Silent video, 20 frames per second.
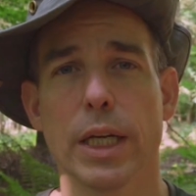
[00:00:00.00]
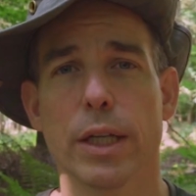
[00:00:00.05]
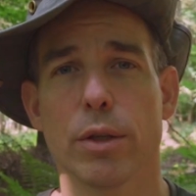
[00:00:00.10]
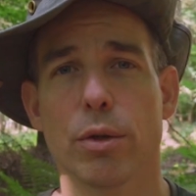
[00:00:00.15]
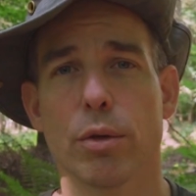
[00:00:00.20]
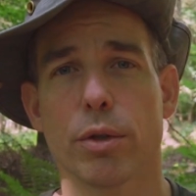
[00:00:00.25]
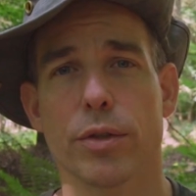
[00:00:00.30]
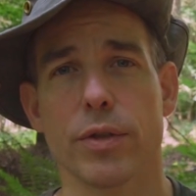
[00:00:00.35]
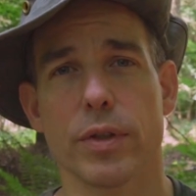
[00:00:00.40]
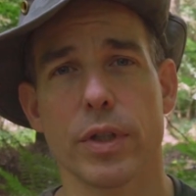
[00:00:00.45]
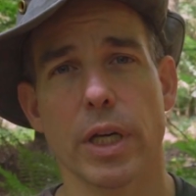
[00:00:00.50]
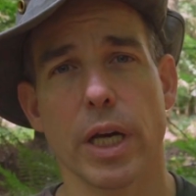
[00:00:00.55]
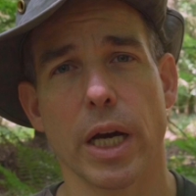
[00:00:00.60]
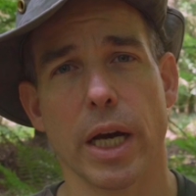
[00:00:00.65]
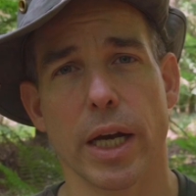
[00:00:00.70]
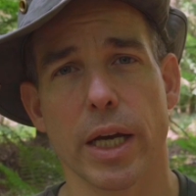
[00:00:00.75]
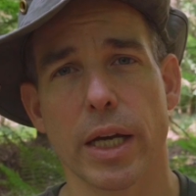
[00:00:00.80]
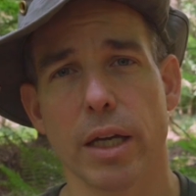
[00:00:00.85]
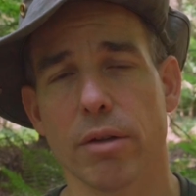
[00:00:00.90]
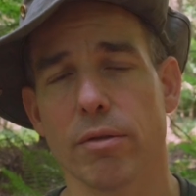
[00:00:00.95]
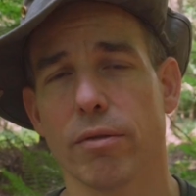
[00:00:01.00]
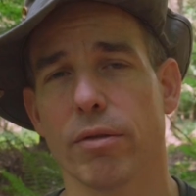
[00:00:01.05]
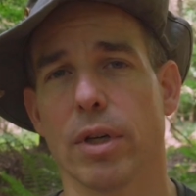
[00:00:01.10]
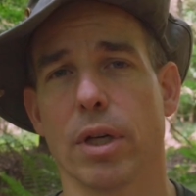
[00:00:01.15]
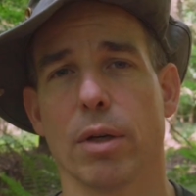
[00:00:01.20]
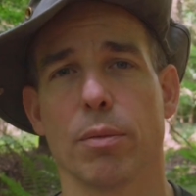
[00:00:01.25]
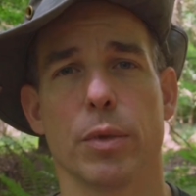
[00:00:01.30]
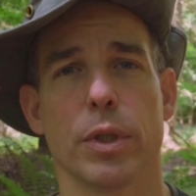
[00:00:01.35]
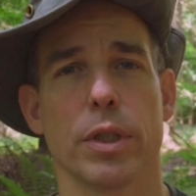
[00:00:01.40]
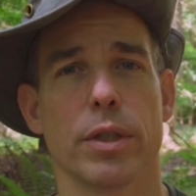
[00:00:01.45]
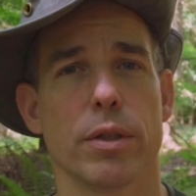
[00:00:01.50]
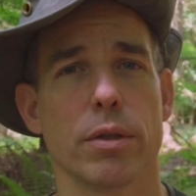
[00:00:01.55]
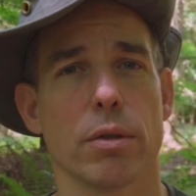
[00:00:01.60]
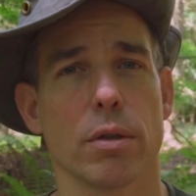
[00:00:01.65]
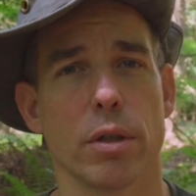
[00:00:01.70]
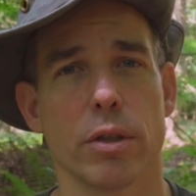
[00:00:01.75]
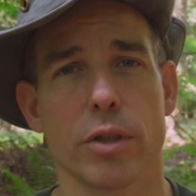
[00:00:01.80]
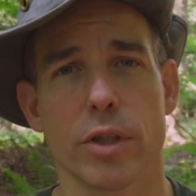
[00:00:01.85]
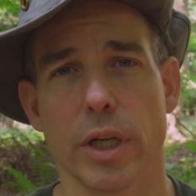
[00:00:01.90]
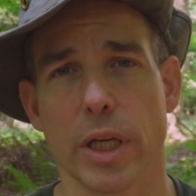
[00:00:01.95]
your CI environment,
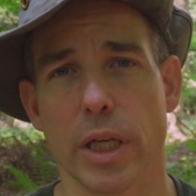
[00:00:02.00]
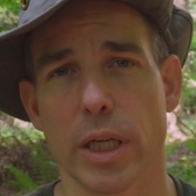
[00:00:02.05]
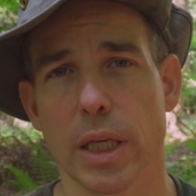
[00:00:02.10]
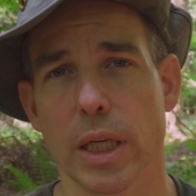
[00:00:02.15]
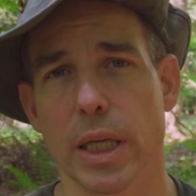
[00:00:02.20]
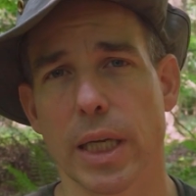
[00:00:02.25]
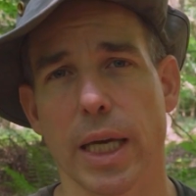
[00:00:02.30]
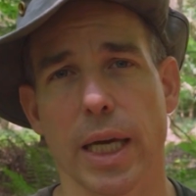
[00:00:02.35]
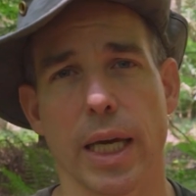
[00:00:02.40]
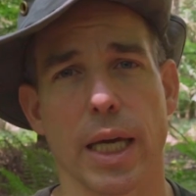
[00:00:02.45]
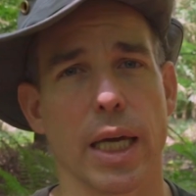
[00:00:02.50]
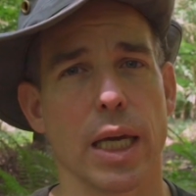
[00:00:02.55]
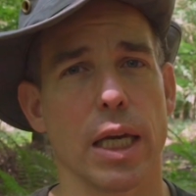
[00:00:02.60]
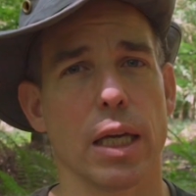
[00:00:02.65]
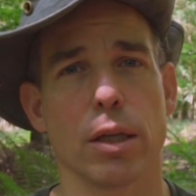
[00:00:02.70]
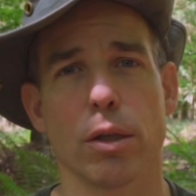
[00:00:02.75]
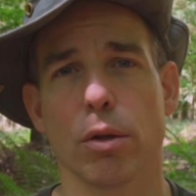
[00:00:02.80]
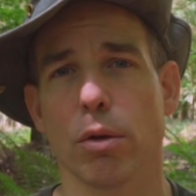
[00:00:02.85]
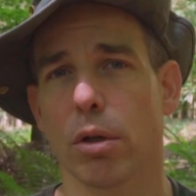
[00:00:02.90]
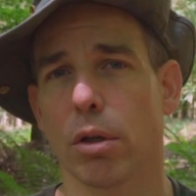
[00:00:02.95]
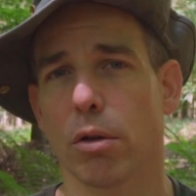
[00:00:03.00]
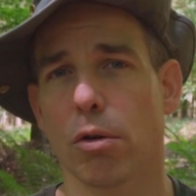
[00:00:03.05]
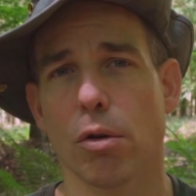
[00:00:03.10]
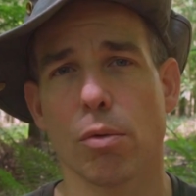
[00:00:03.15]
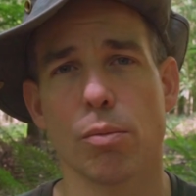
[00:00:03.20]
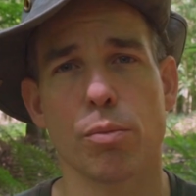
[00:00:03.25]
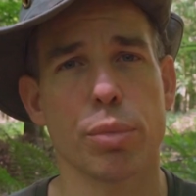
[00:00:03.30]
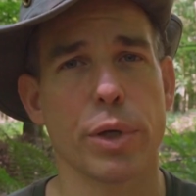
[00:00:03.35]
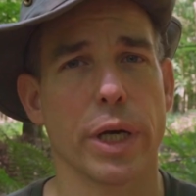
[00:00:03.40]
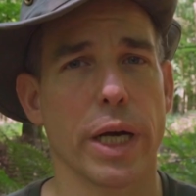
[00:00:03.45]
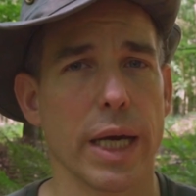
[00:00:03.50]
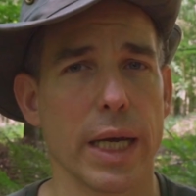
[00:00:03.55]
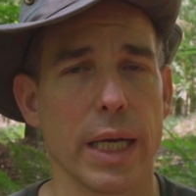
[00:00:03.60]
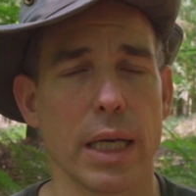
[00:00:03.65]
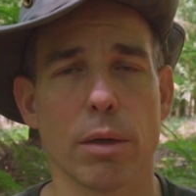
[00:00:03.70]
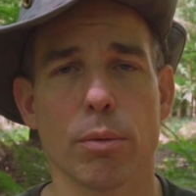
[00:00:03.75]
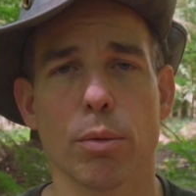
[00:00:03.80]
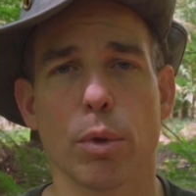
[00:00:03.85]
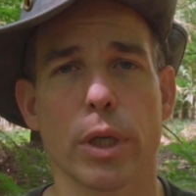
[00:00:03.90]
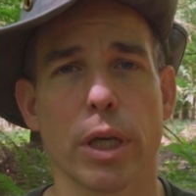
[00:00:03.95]
your JDK, your
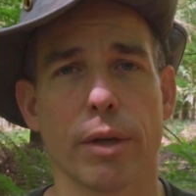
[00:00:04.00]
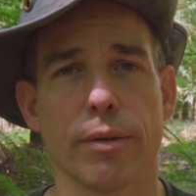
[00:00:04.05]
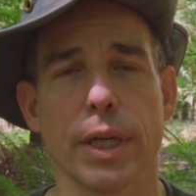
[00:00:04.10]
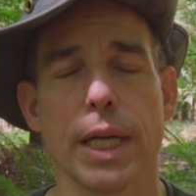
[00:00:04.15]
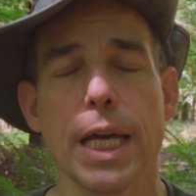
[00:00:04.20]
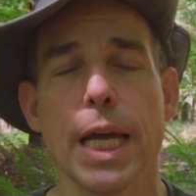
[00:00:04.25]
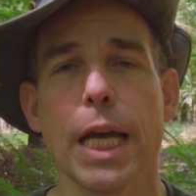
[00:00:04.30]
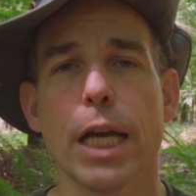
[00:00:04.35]
compiler, whatever.